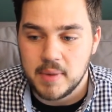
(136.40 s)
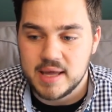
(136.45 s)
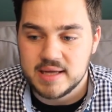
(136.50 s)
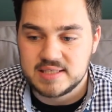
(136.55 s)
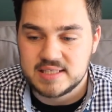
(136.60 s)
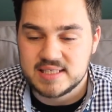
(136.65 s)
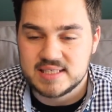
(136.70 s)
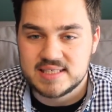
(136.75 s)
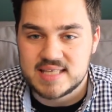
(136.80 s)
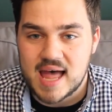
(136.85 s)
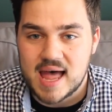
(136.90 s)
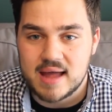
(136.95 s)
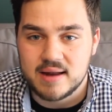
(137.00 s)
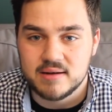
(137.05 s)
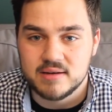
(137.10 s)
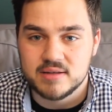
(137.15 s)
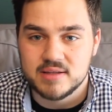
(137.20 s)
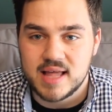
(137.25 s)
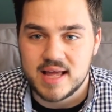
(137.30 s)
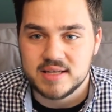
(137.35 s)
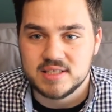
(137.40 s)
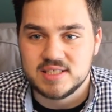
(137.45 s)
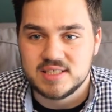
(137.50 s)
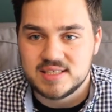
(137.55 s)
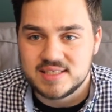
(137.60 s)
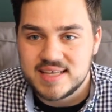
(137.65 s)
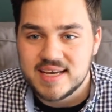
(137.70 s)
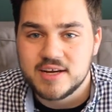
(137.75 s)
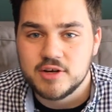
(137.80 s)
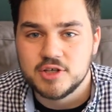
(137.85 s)
It's just that
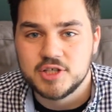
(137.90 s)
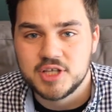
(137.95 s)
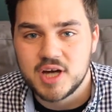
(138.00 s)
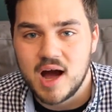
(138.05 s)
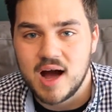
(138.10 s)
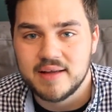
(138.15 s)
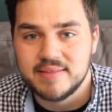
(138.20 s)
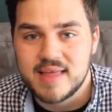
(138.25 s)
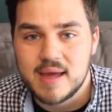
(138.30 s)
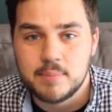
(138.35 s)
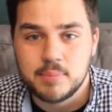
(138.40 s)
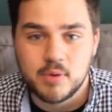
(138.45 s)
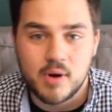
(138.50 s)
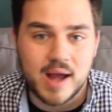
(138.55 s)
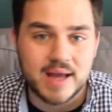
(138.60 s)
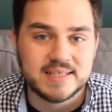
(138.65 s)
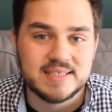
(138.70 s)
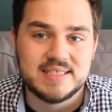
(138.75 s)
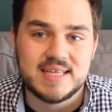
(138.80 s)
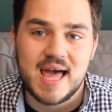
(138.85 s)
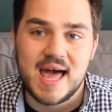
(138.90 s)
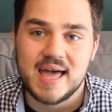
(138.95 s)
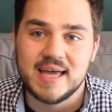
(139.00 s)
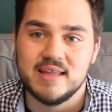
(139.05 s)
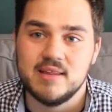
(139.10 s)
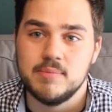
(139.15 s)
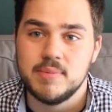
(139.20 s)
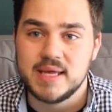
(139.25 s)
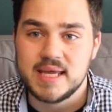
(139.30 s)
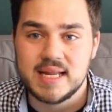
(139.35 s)
sticker shock, that price tag
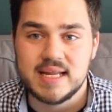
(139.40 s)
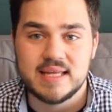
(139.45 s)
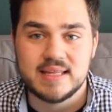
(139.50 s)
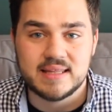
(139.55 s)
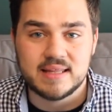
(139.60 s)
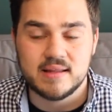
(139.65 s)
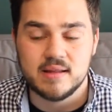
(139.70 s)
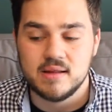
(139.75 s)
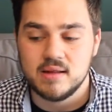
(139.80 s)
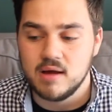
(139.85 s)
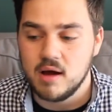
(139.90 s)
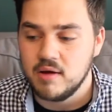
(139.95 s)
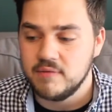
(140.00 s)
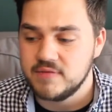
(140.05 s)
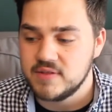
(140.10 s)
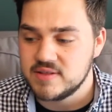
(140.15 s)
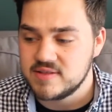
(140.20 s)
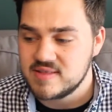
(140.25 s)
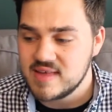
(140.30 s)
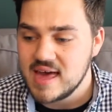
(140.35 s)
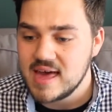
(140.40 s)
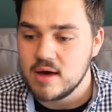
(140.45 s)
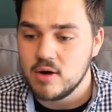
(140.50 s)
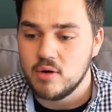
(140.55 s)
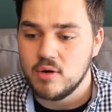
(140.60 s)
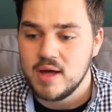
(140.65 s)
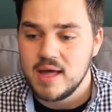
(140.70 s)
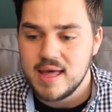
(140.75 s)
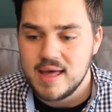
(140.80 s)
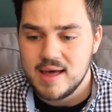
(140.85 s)
at the beginning of the
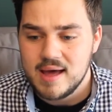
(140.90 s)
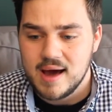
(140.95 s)
sale.